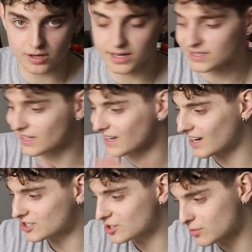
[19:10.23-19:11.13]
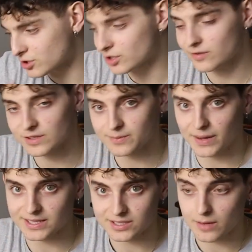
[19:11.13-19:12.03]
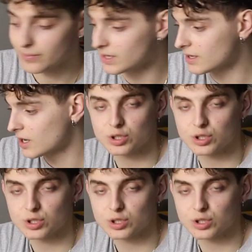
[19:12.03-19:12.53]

is a customer service based company,